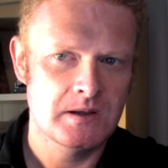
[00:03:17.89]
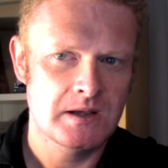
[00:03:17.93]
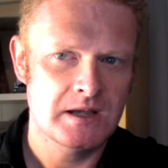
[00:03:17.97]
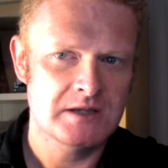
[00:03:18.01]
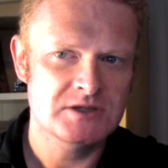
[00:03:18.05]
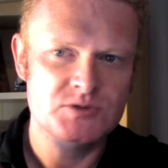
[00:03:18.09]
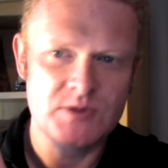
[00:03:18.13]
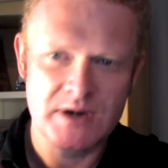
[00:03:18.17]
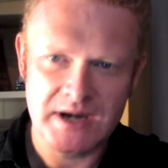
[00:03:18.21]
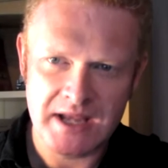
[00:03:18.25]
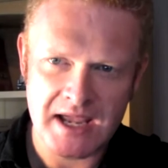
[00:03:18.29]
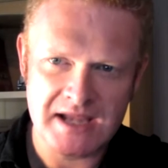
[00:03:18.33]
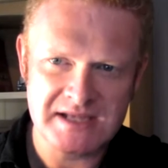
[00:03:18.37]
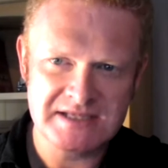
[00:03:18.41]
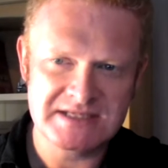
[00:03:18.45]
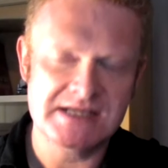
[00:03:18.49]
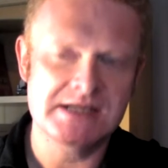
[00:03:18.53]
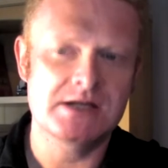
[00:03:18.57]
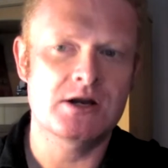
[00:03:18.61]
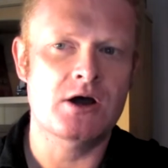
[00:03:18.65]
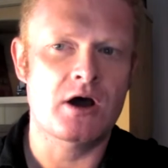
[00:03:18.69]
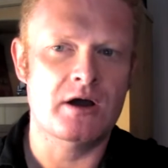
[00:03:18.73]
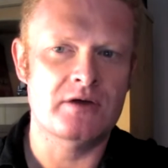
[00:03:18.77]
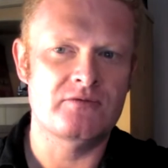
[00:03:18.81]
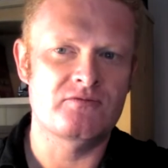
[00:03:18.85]
In
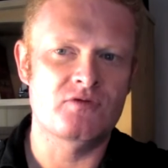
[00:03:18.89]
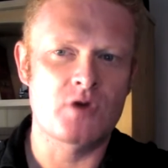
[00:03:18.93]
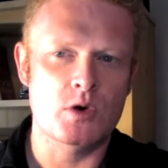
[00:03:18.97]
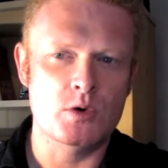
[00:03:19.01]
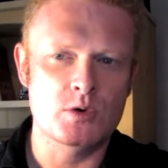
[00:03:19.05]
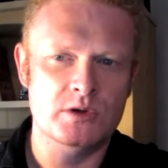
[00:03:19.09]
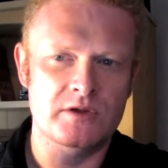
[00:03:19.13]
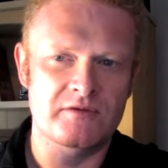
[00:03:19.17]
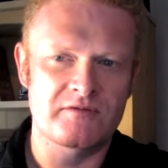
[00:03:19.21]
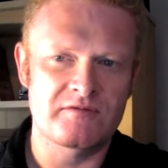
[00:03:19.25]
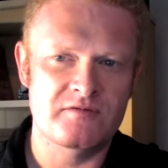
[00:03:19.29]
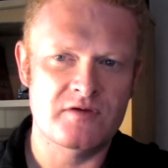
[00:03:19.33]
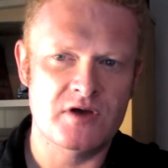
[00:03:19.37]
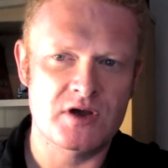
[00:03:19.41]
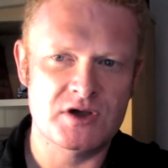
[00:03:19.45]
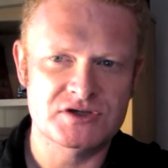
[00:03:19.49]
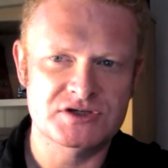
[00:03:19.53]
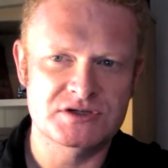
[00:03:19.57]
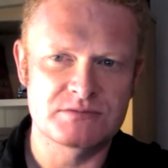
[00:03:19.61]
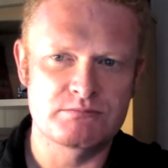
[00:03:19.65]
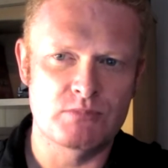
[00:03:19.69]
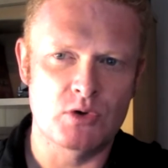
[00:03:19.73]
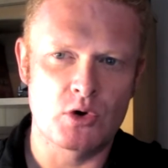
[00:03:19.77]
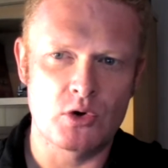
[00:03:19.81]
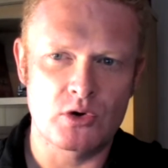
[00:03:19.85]
2018, I wrote the
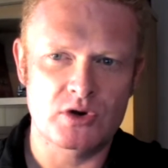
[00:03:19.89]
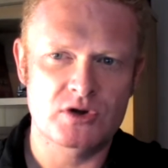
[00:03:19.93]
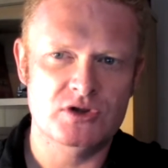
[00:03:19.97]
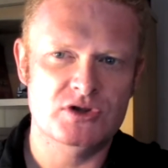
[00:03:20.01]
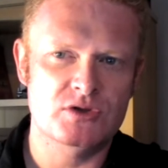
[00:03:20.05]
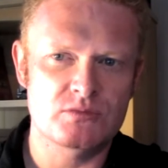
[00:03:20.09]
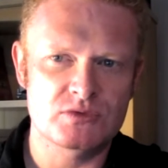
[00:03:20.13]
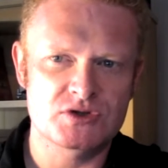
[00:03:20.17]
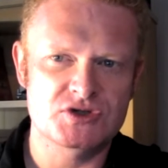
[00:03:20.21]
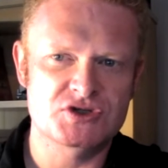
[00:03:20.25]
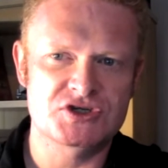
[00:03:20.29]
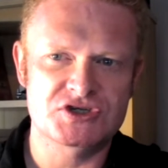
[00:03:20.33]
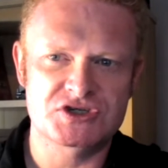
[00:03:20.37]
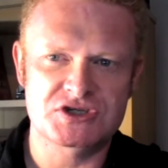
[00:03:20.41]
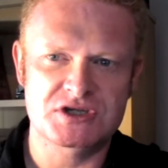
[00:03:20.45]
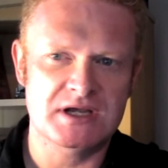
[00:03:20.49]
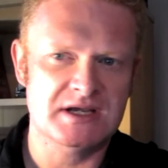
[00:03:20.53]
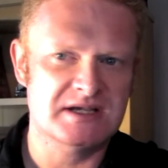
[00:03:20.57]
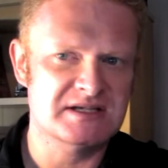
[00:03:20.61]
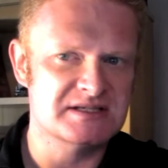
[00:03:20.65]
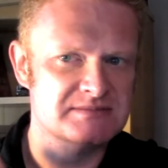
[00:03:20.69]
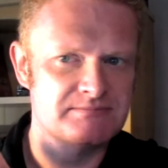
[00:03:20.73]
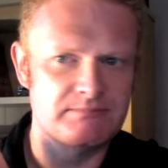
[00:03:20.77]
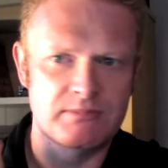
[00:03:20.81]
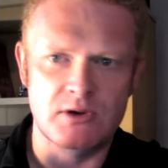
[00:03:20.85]
first book that was just
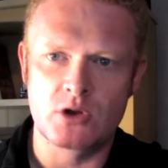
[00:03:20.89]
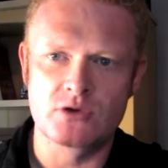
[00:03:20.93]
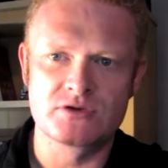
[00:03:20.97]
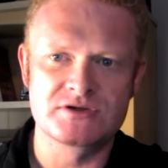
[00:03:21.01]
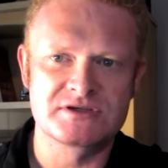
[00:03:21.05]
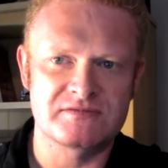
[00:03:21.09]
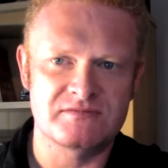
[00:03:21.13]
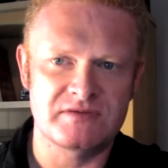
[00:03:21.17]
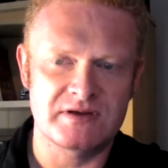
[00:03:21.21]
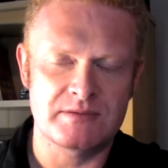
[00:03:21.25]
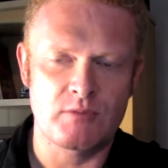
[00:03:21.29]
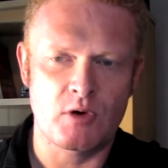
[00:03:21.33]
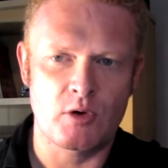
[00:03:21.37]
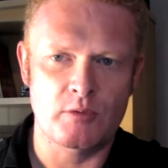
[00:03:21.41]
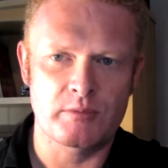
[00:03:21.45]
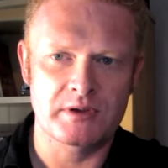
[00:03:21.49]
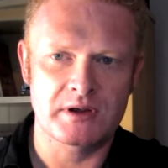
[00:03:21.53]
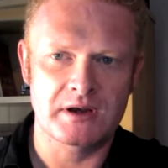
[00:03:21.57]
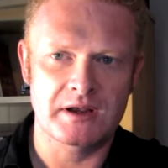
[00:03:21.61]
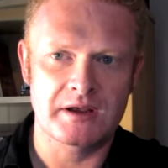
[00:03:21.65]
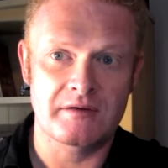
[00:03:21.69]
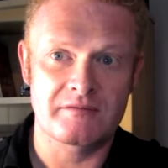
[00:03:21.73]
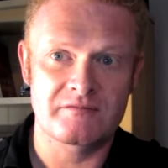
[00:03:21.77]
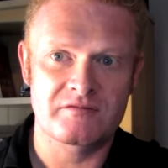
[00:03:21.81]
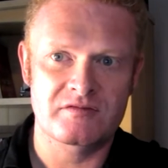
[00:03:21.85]
explosively
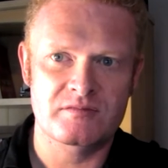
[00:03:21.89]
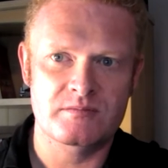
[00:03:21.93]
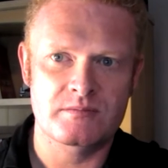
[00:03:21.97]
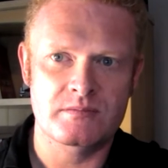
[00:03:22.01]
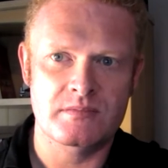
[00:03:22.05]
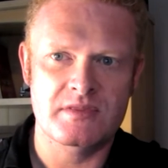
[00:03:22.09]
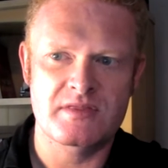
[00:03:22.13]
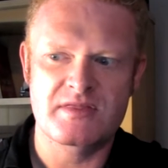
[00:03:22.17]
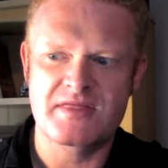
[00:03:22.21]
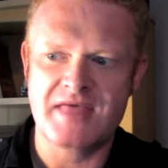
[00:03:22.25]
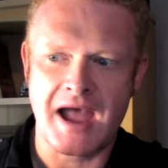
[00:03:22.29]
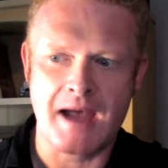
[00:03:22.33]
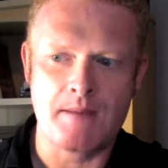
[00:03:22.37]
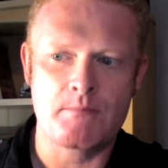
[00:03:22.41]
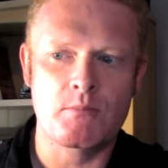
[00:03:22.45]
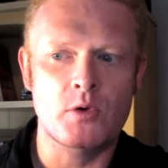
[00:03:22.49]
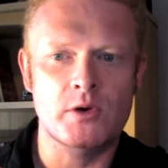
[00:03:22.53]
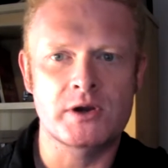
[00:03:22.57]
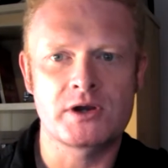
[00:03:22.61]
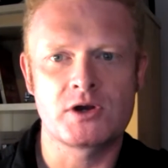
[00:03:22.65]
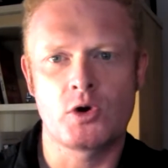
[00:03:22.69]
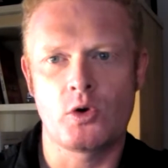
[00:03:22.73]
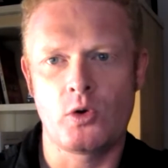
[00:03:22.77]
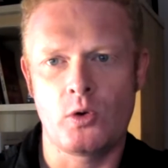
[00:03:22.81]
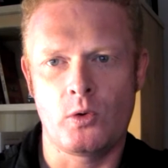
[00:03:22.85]
popular, and from that
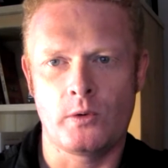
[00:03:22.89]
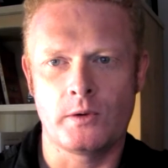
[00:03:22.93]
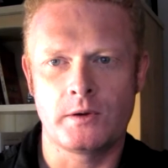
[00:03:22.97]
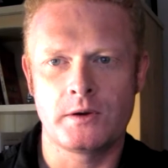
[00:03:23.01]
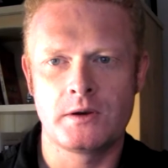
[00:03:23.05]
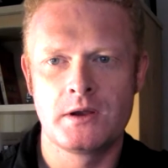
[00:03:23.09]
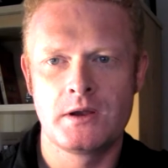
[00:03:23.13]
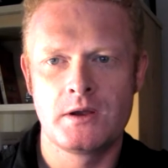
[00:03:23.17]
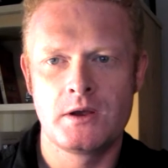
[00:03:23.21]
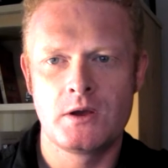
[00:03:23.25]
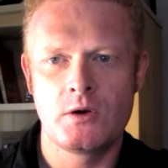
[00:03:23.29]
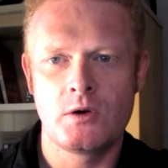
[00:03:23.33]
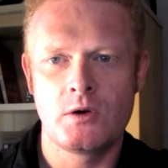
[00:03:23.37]
point on,